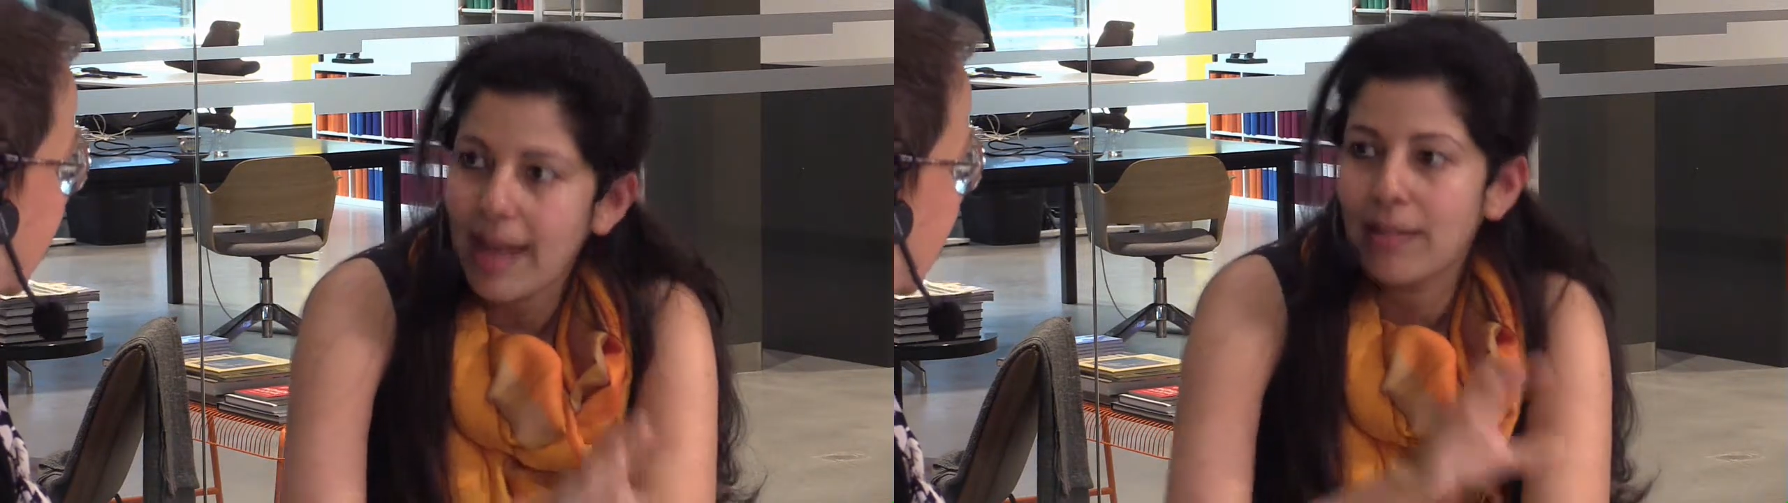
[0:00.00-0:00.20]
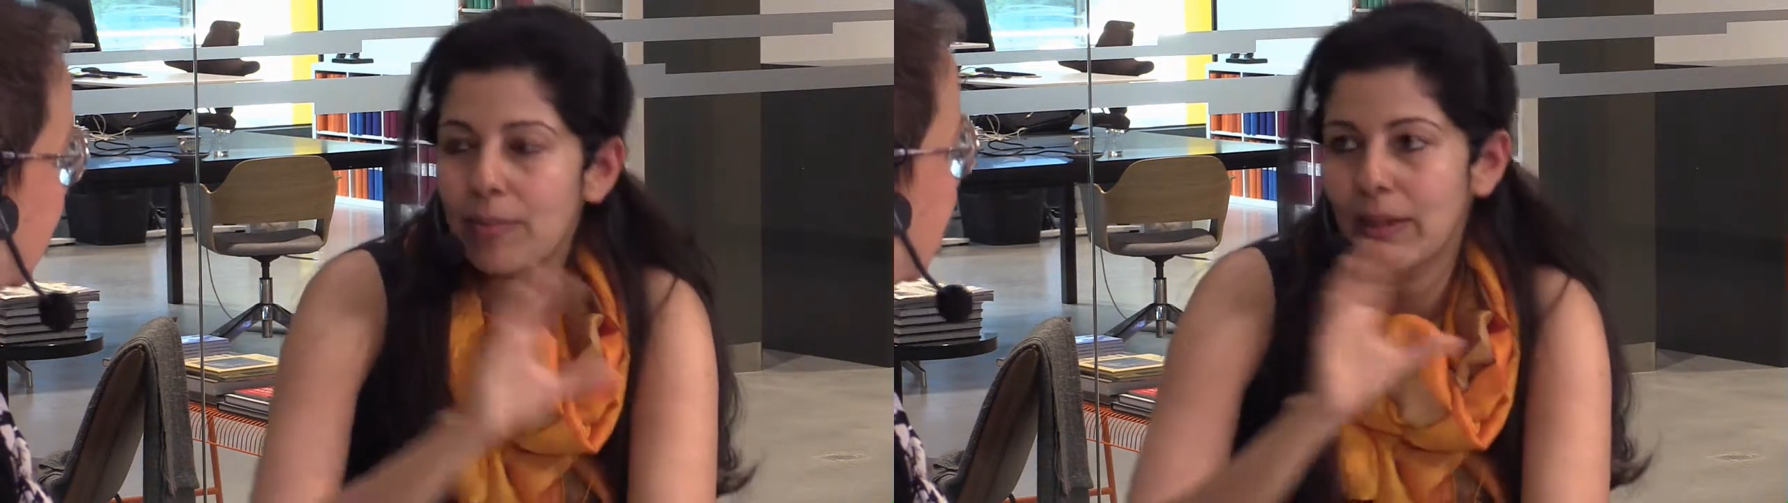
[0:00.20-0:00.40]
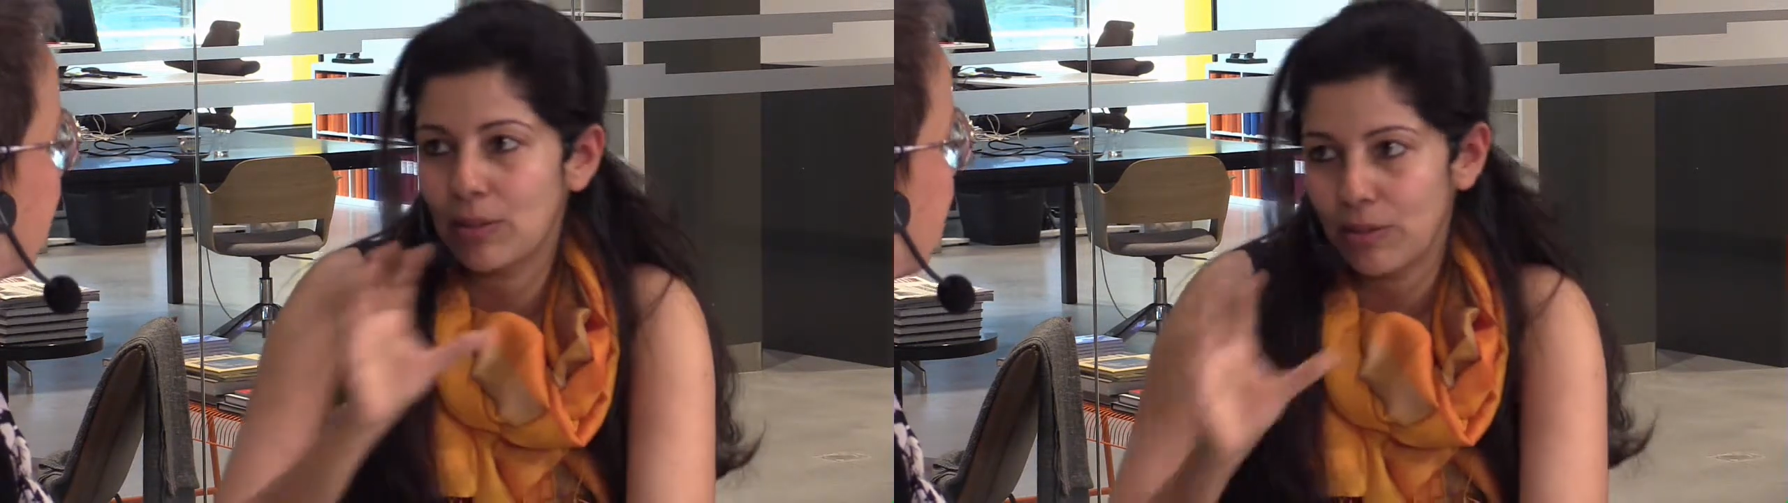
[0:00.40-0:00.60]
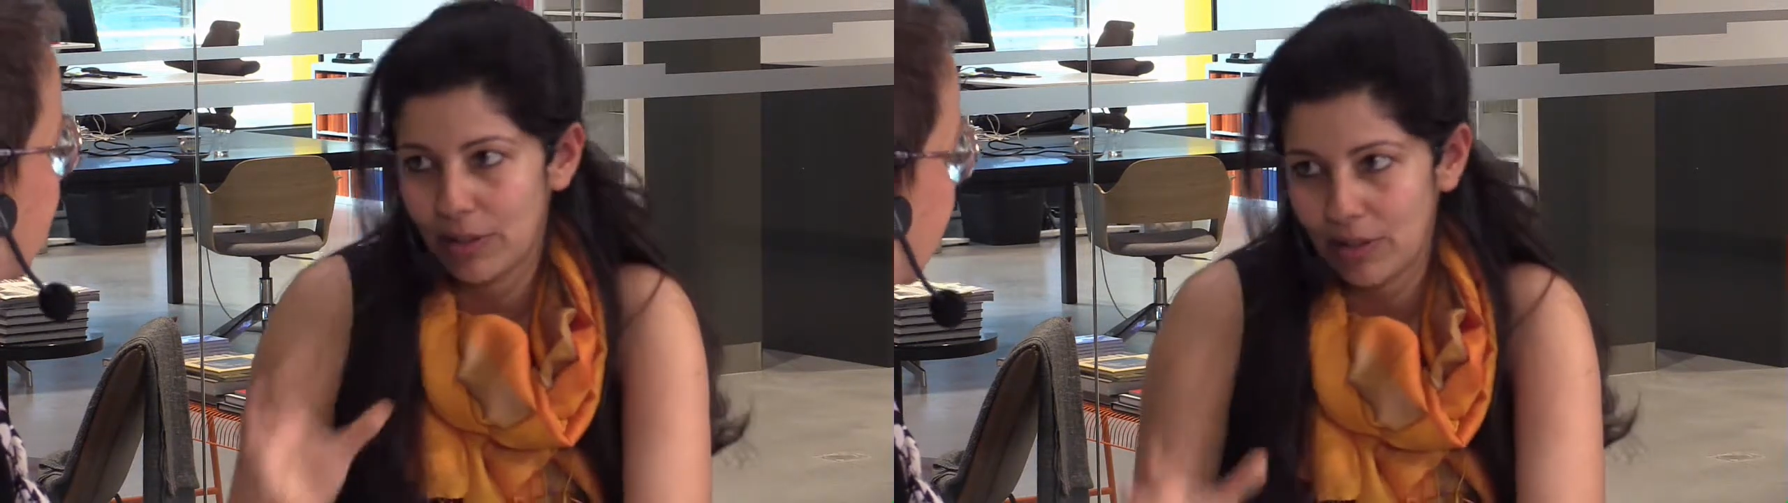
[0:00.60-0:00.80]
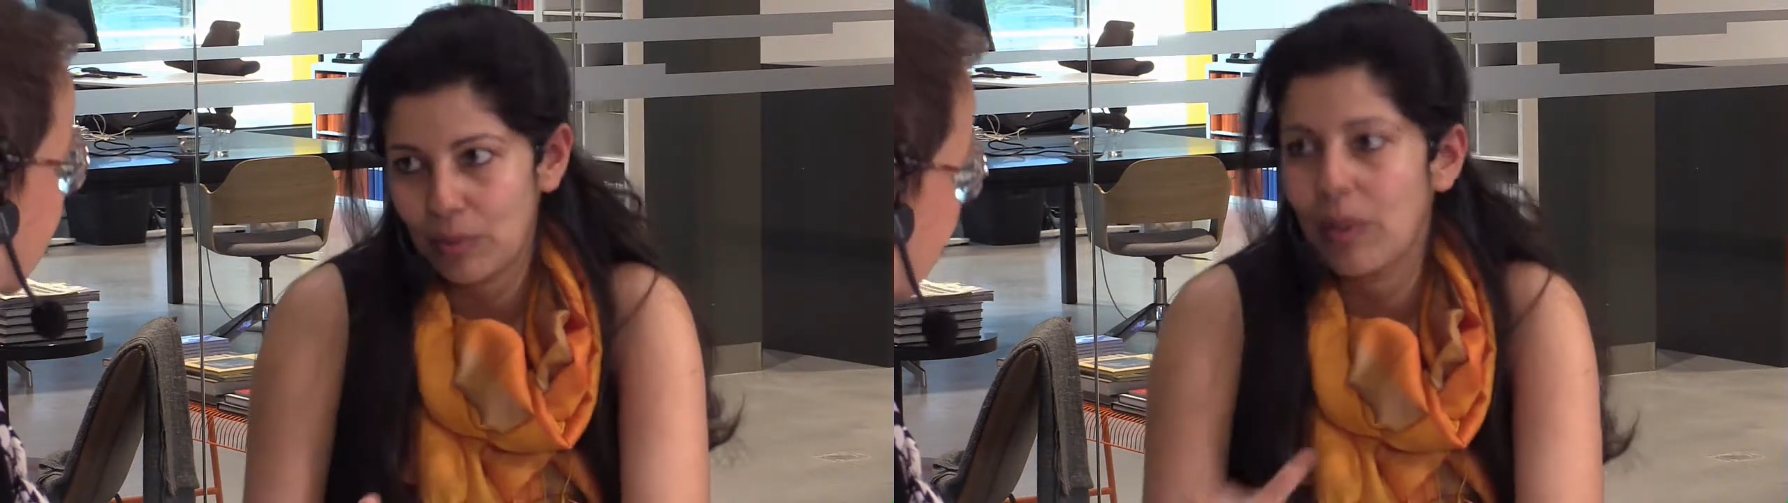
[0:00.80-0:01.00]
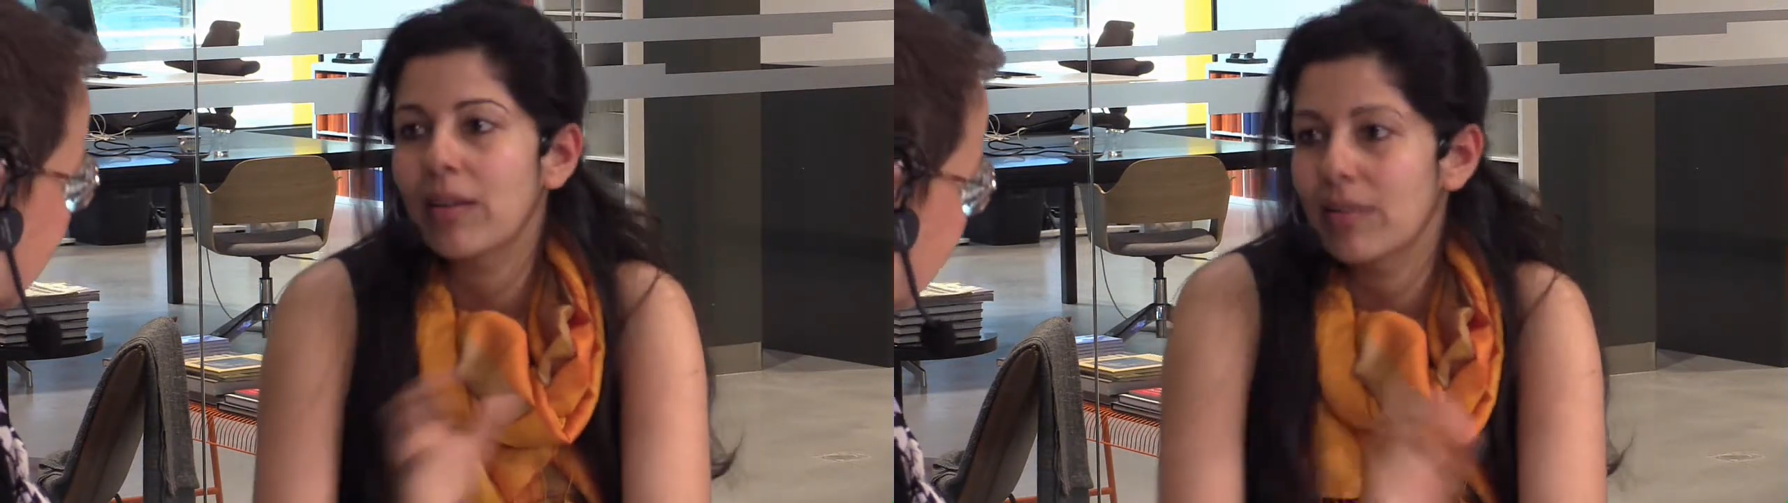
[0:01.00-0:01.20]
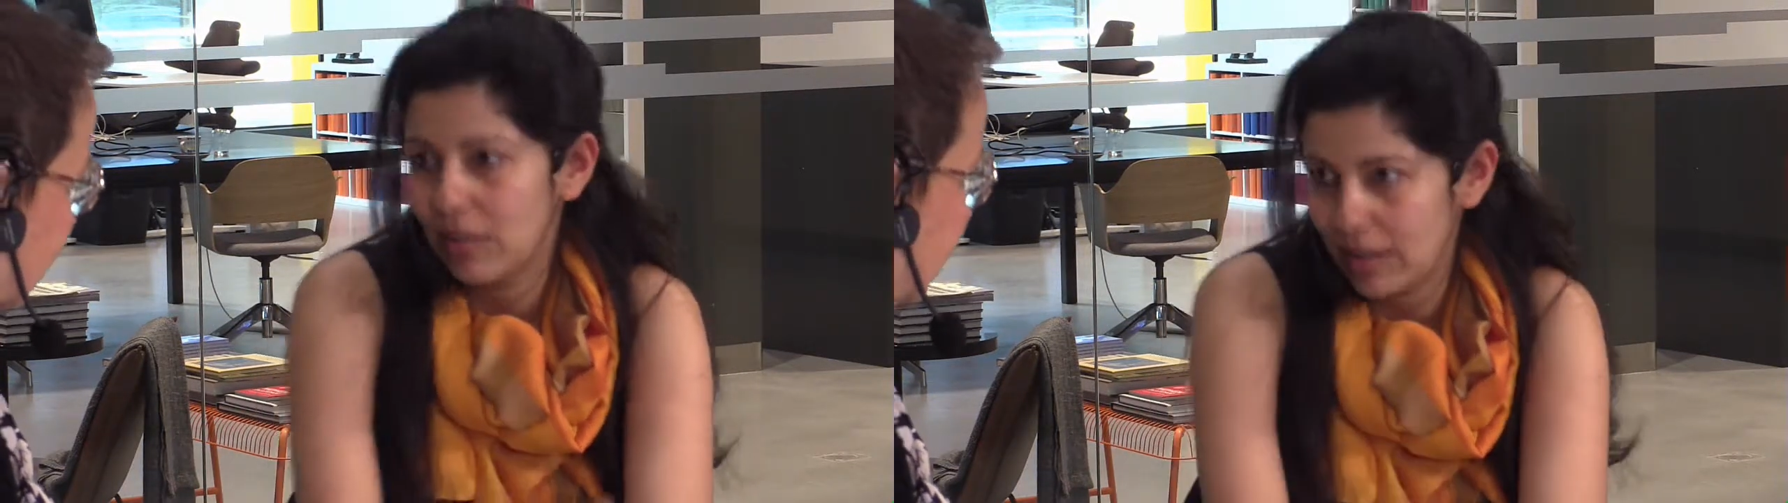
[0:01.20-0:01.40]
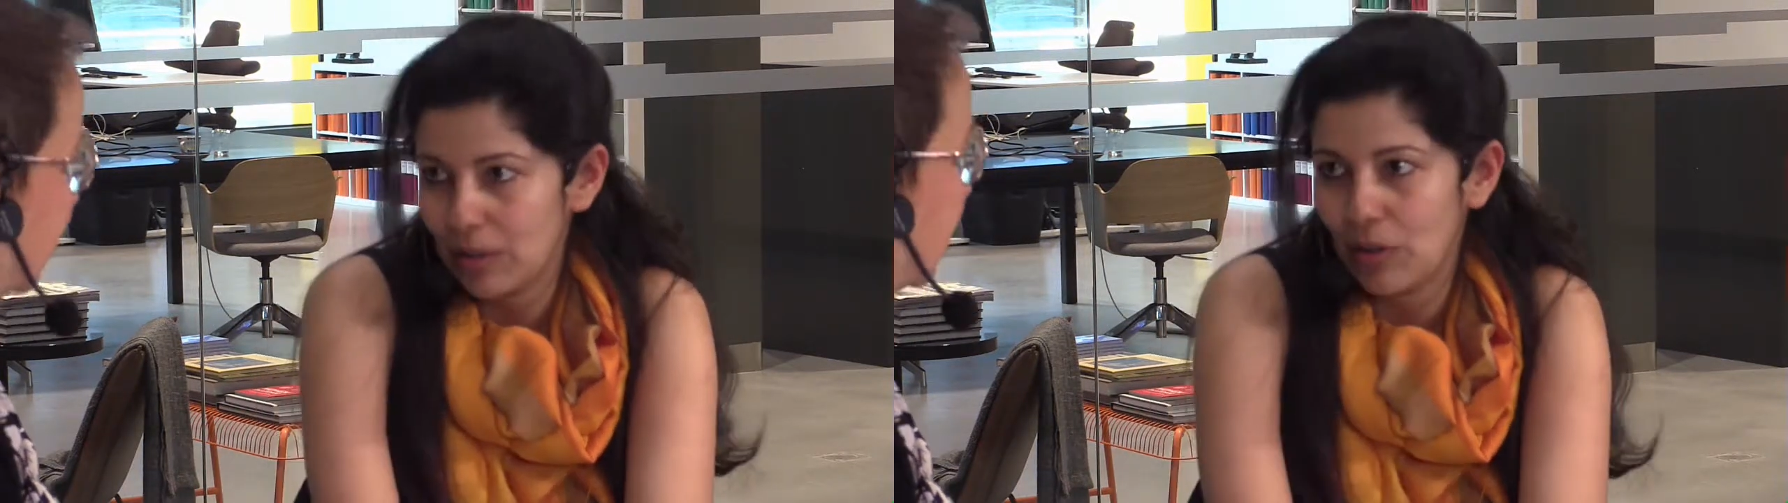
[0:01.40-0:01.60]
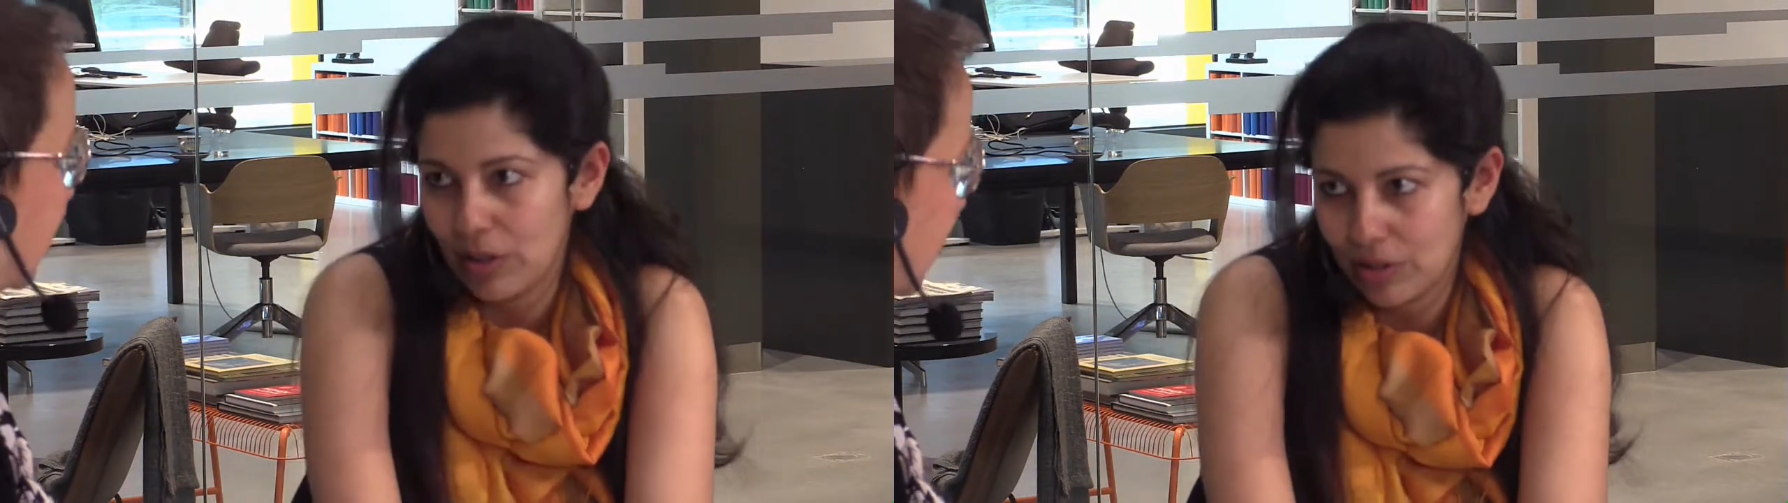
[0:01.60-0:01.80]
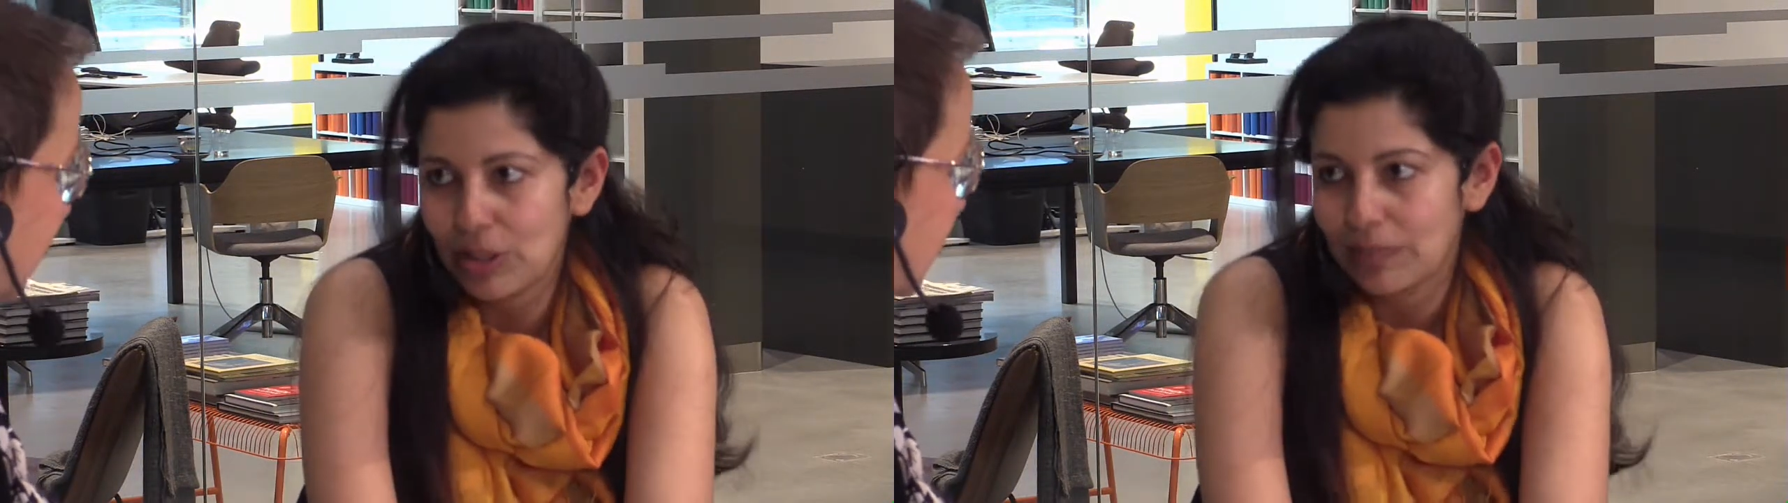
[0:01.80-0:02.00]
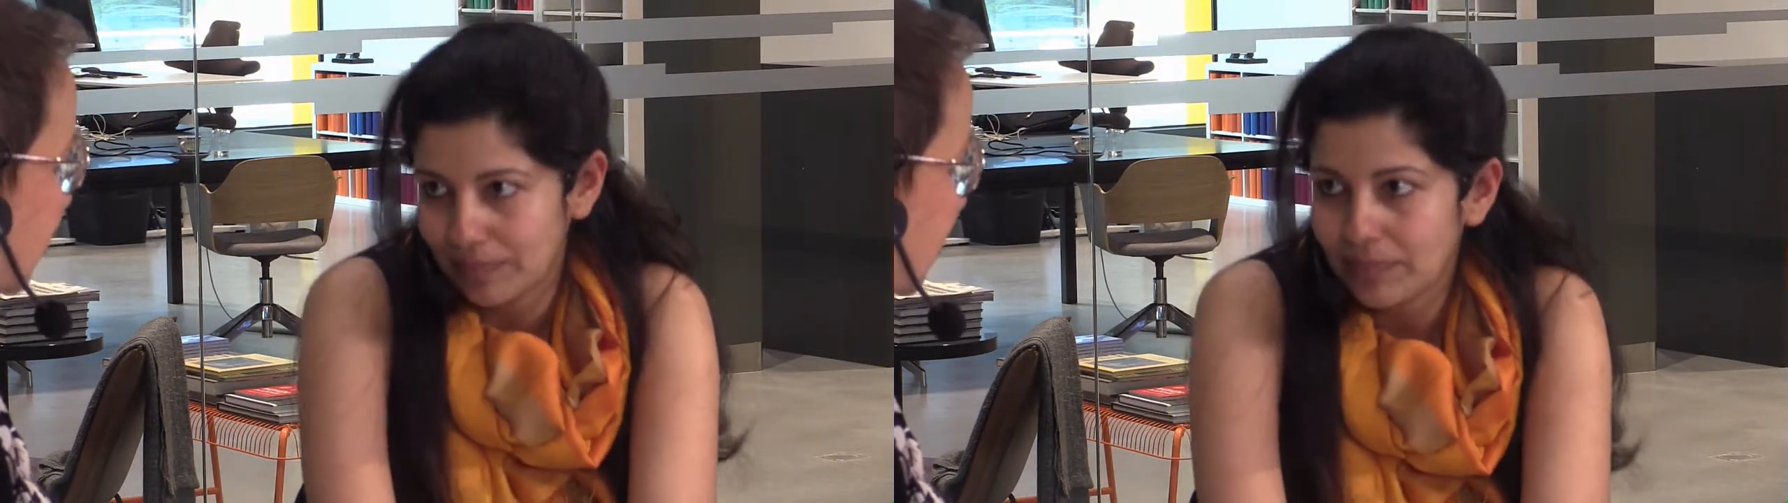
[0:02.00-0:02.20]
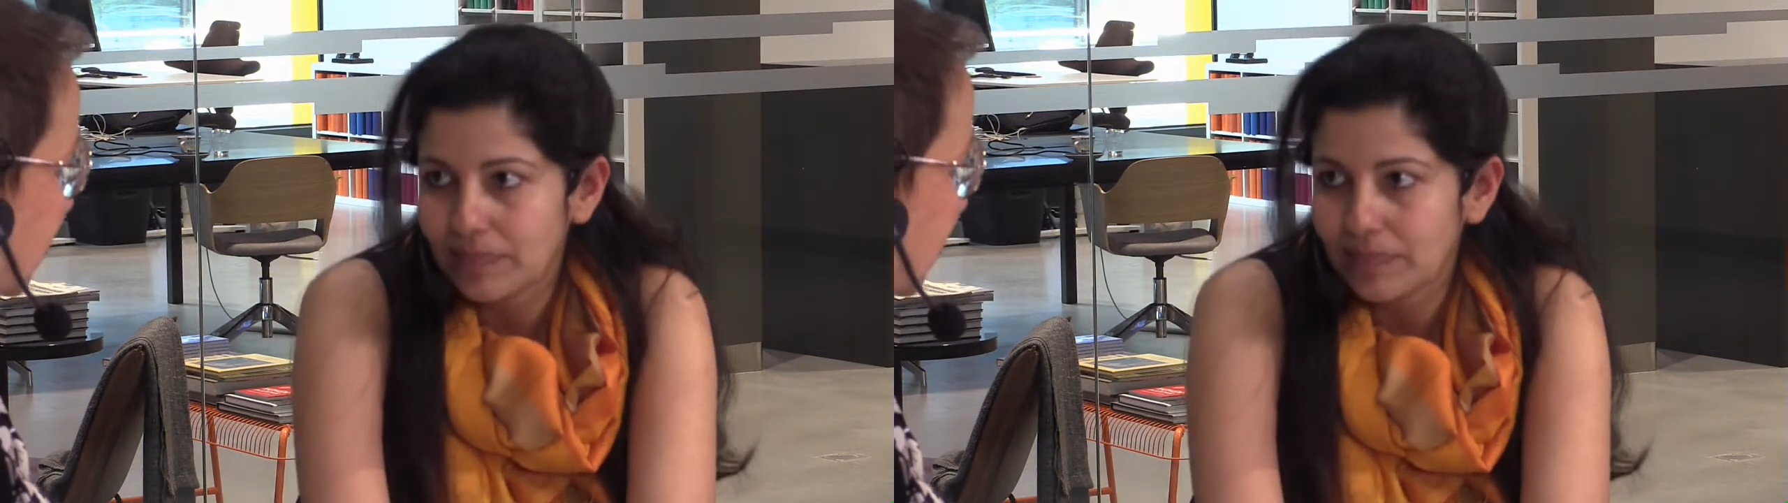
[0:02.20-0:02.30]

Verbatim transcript: aspect of it as well as the technology.